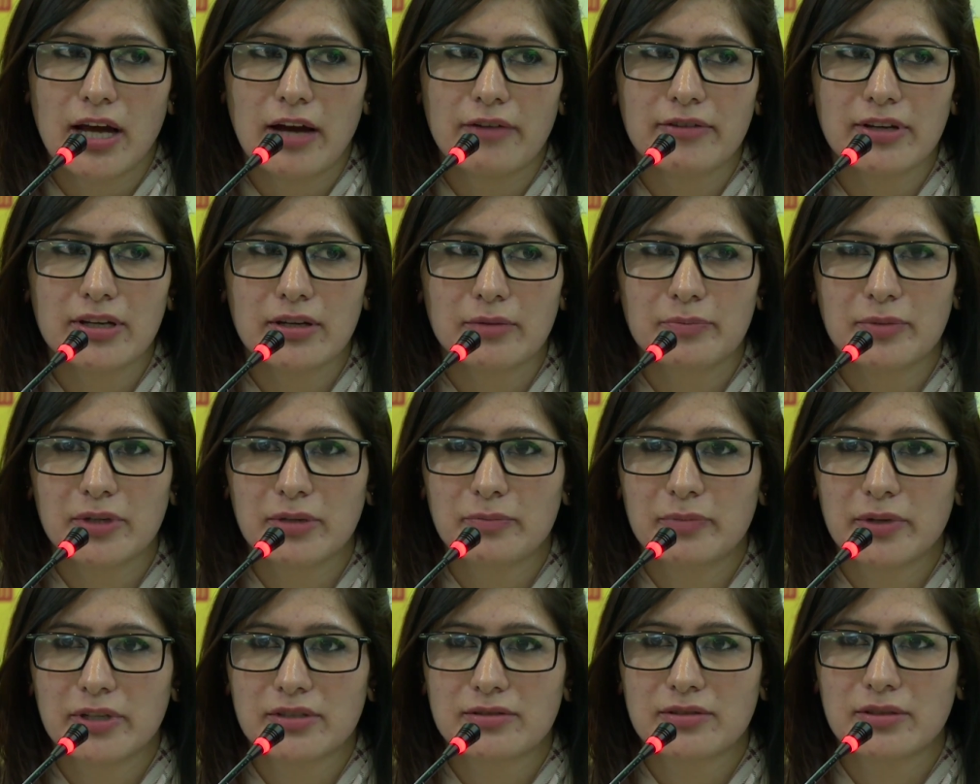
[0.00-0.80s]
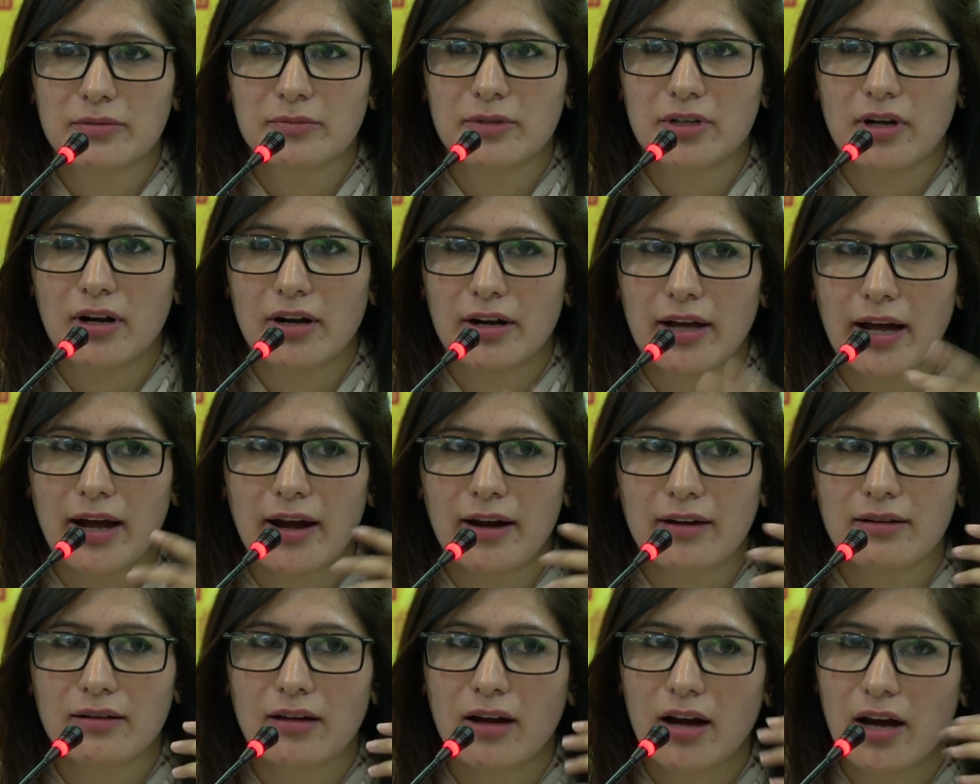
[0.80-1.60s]
having a prepaid SIM card,
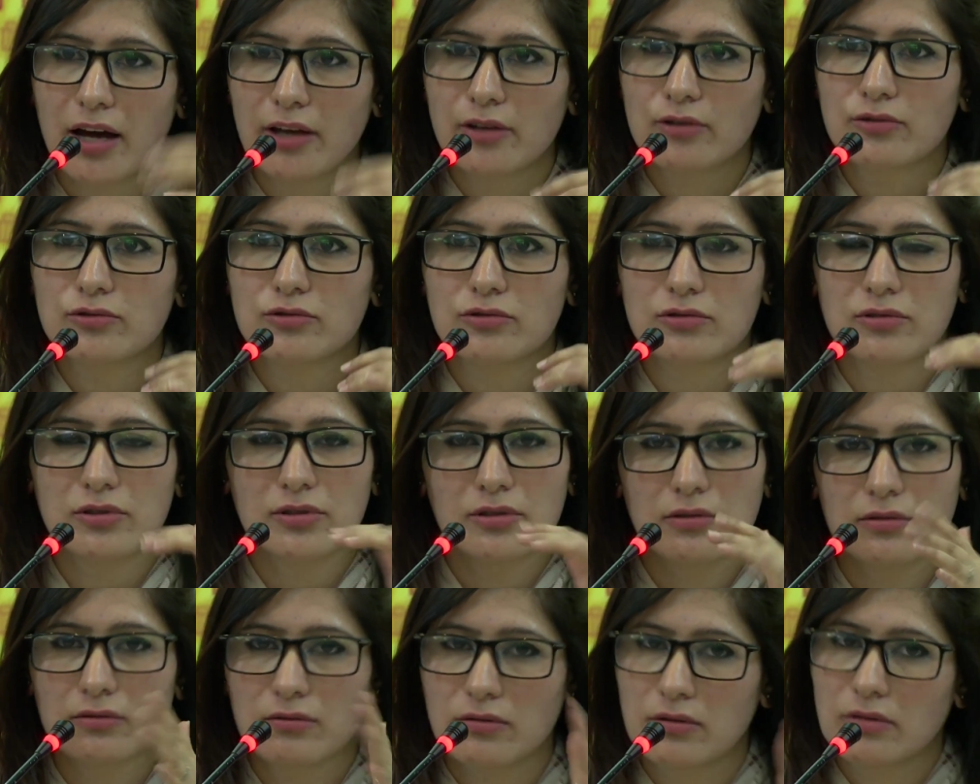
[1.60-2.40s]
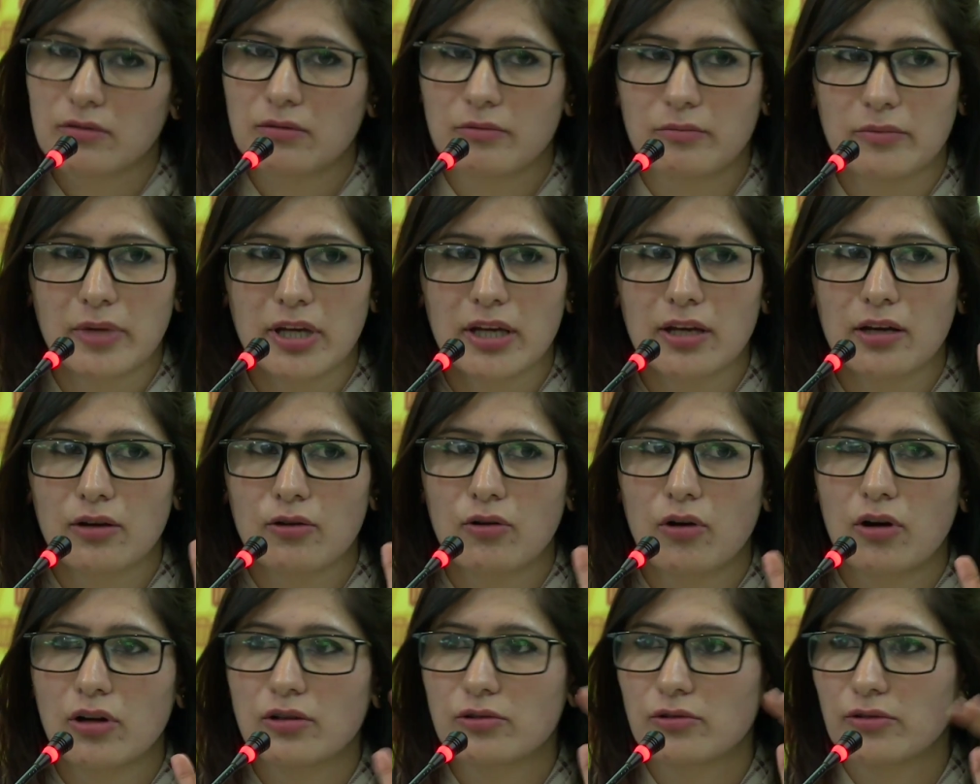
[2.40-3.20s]
and I used to uh, make a
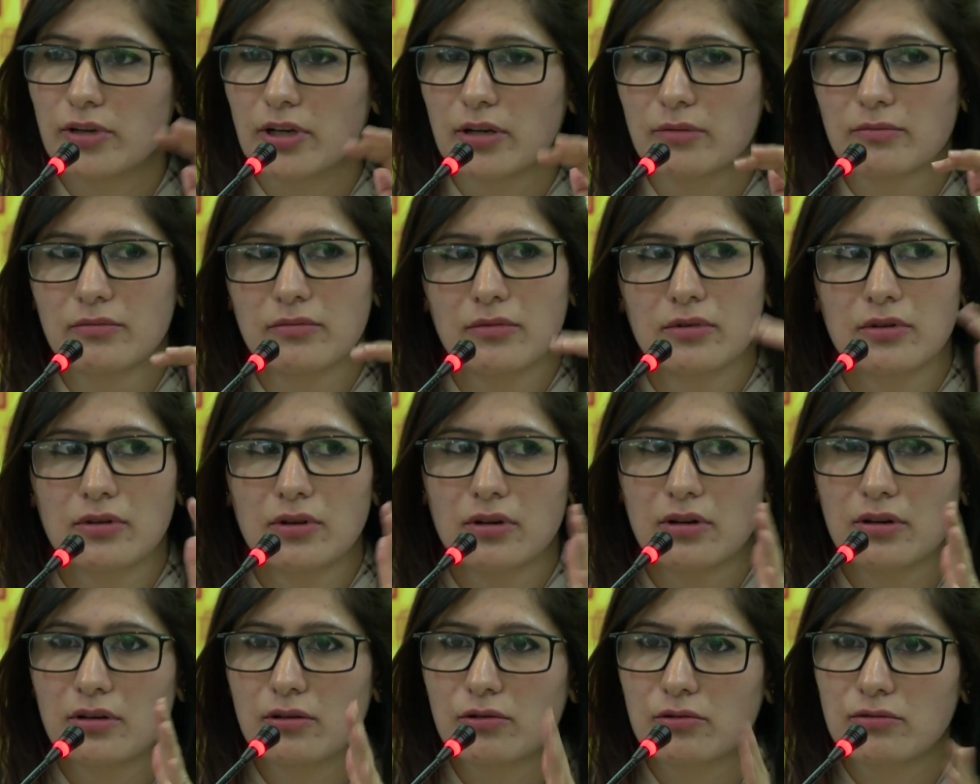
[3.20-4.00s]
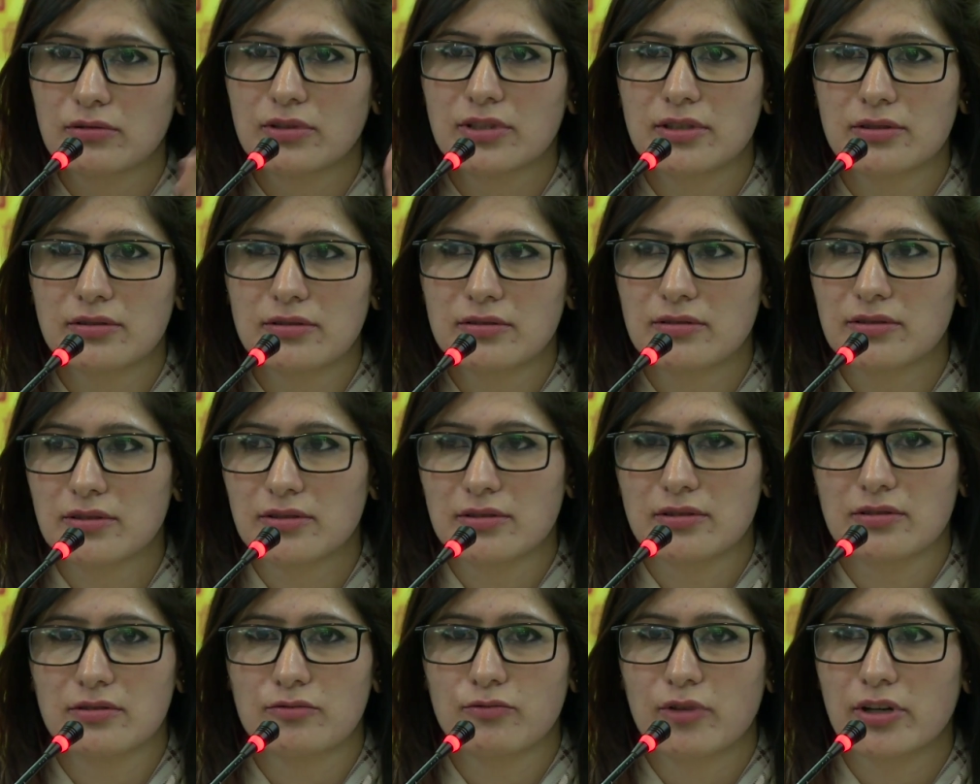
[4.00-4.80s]
call to him. Uh, Look, this is
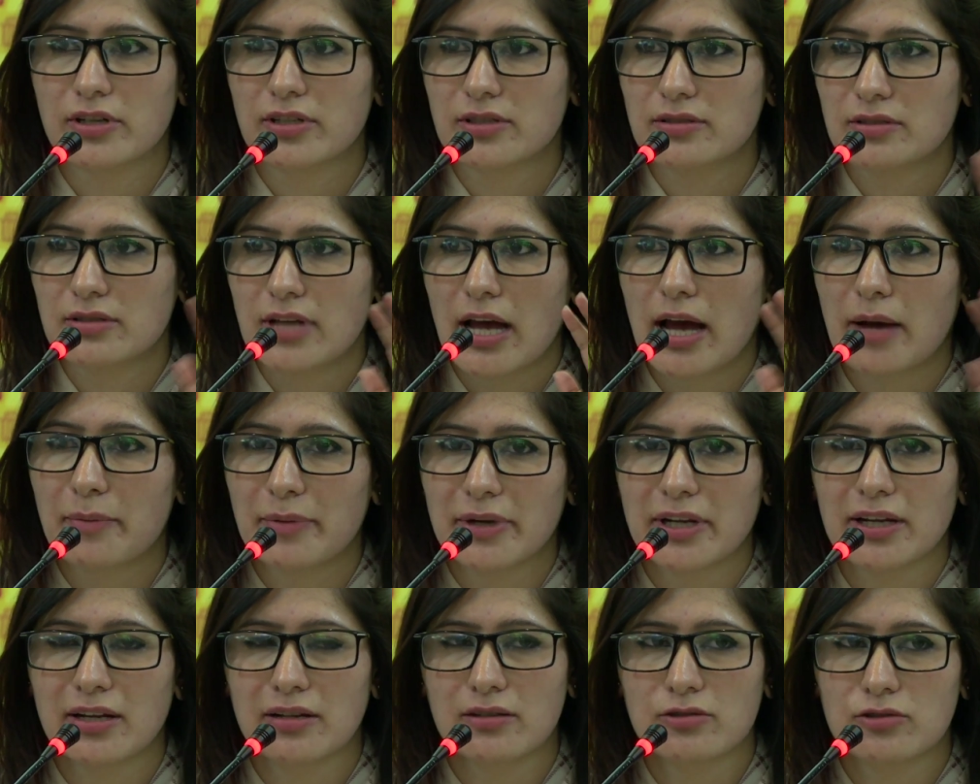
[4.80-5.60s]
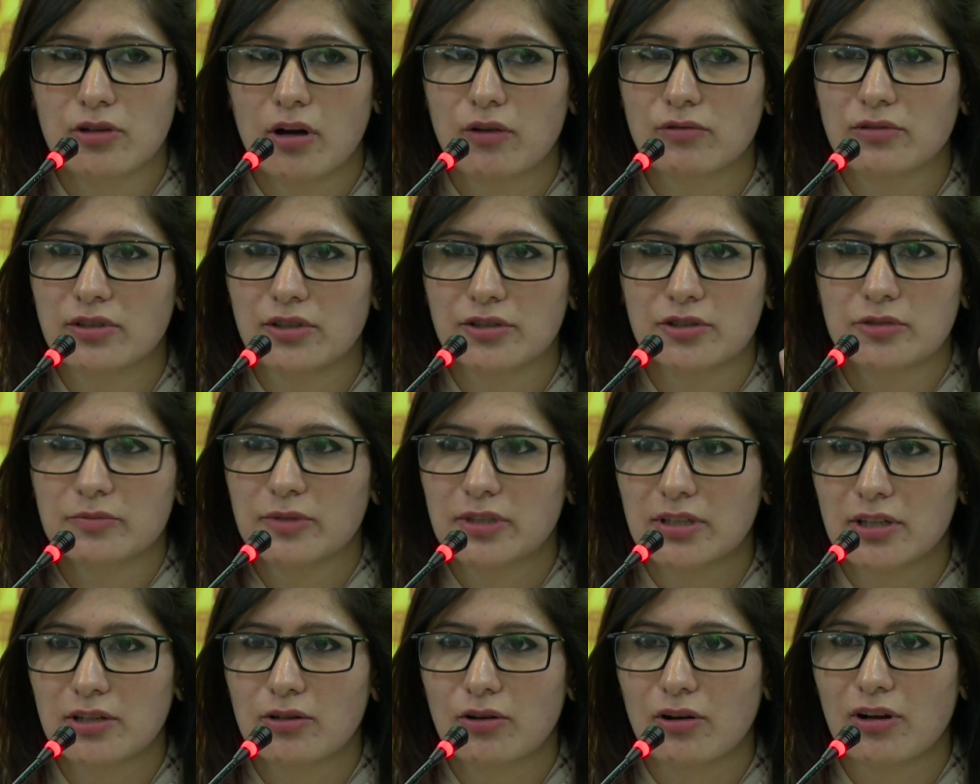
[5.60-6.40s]
this is what is happening in South
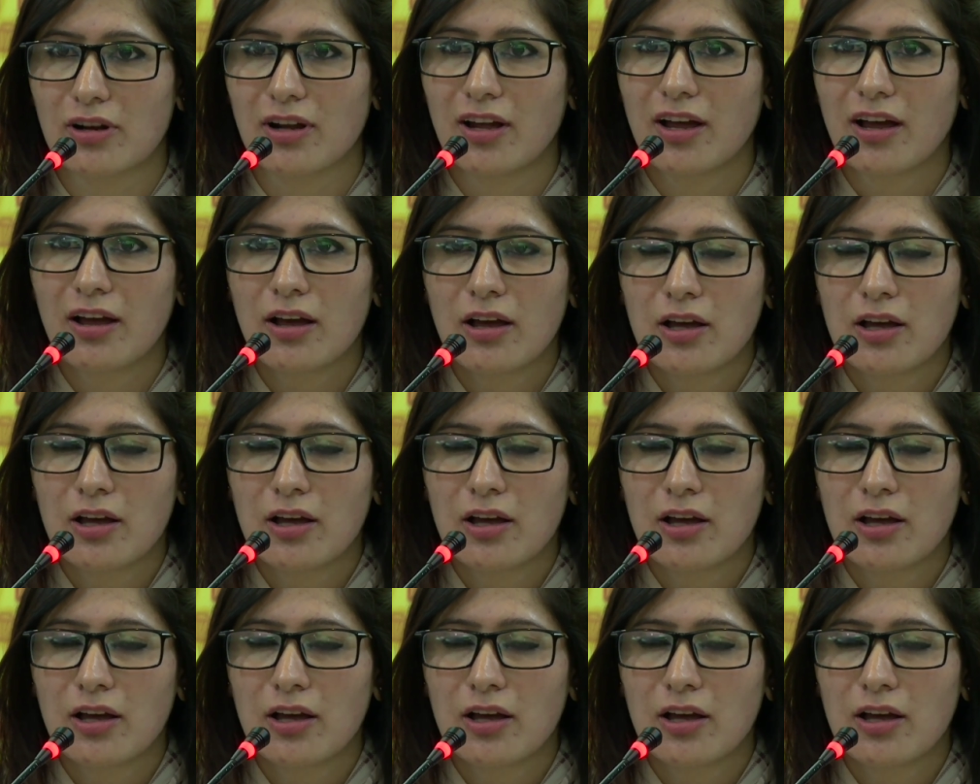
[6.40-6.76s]
Kashmir and all.